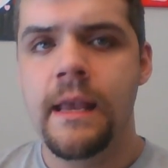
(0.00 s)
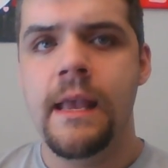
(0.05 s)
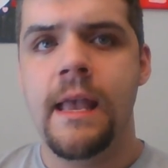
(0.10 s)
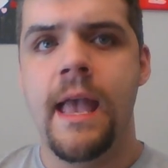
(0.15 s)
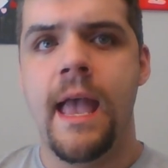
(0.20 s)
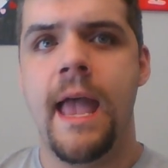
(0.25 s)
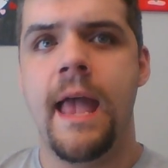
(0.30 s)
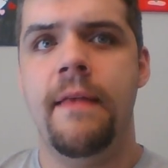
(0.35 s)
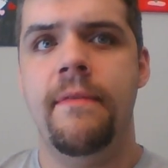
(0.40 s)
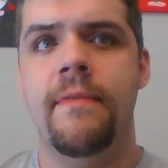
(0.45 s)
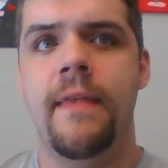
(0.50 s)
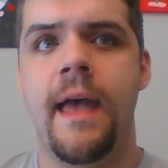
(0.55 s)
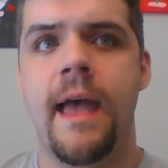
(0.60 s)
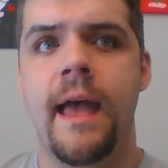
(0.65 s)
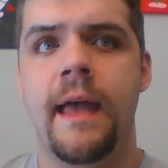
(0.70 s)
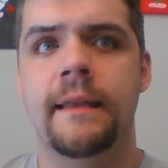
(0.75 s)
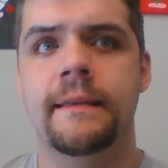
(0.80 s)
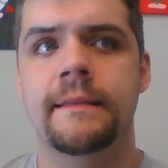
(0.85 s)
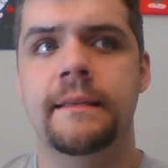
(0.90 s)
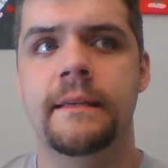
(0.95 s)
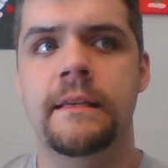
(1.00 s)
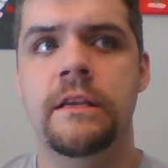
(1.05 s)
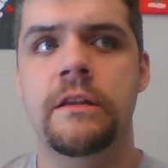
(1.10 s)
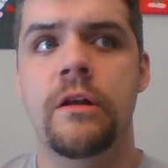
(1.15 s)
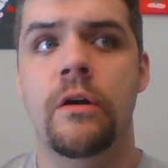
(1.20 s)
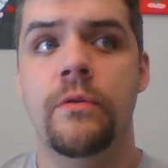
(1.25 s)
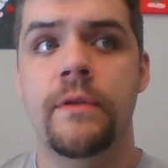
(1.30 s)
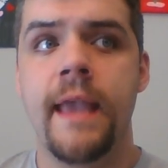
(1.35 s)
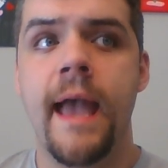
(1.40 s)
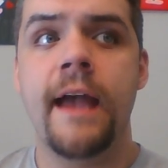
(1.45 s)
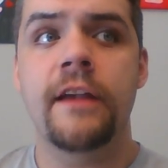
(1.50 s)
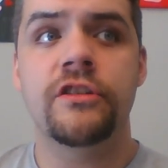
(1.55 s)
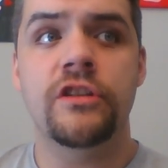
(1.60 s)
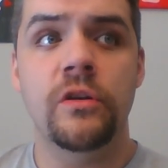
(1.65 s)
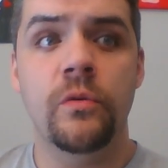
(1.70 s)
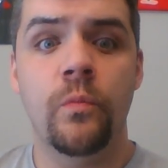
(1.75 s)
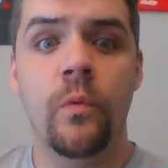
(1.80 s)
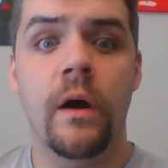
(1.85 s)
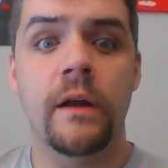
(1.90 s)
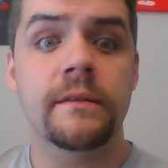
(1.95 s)
And that, you know, yeah, she
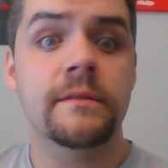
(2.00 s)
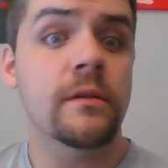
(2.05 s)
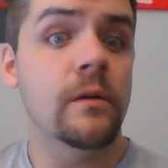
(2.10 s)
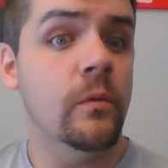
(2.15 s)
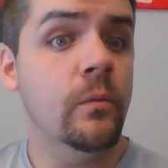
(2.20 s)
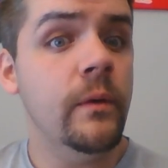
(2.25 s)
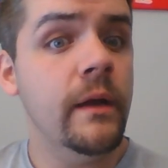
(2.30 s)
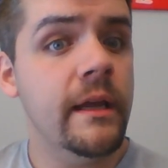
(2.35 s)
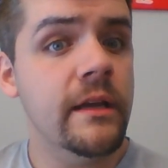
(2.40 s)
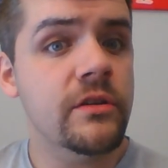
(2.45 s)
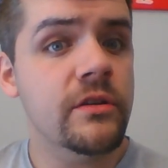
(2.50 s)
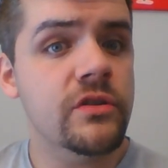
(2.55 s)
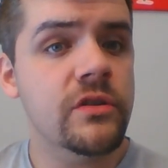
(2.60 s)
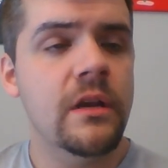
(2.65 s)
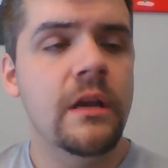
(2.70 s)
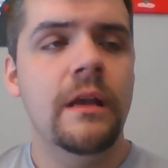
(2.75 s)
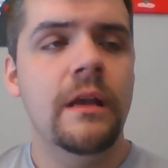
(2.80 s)
wants her wish,